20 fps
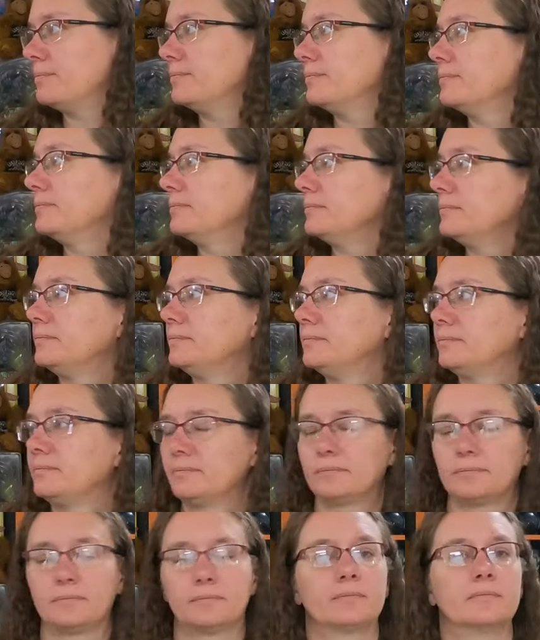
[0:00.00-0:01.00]

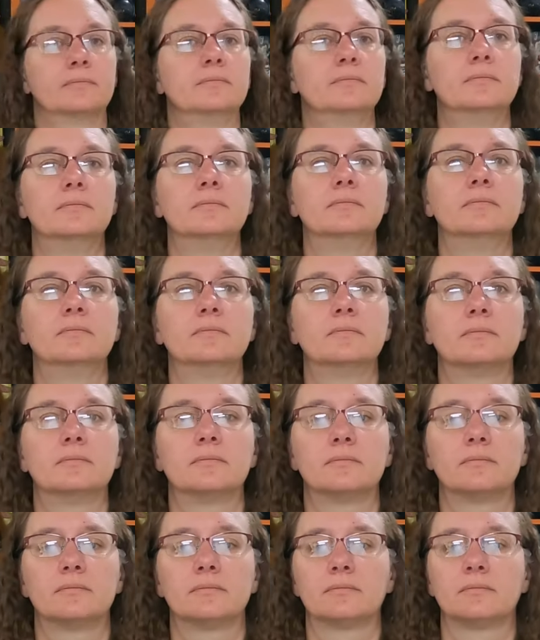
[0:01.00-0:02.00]

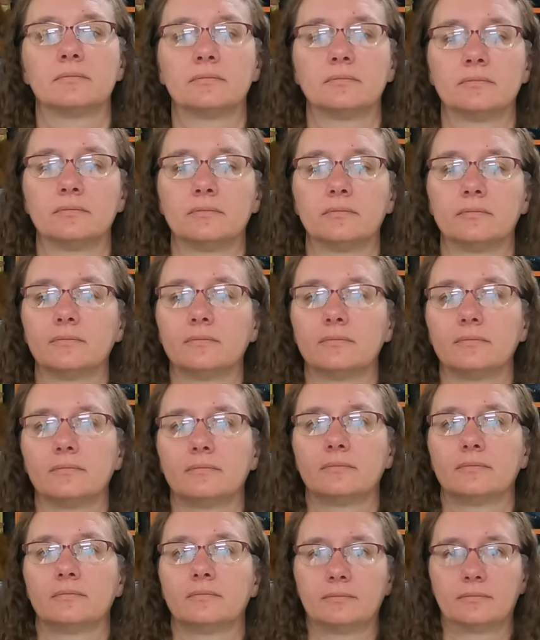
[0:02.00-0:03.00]

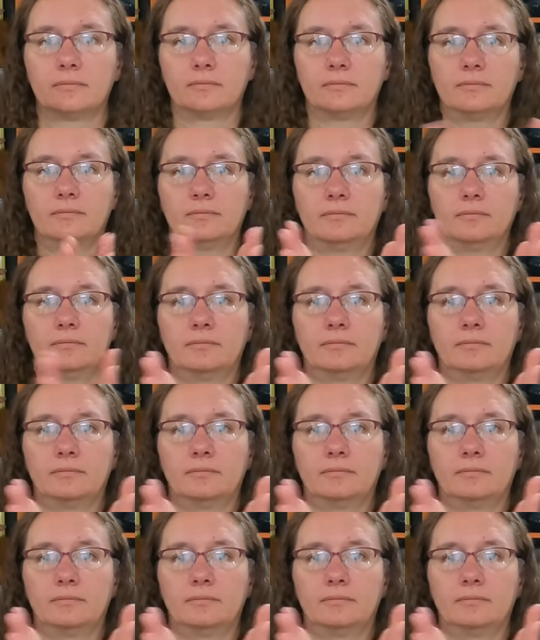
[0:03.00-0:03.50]
[no speech]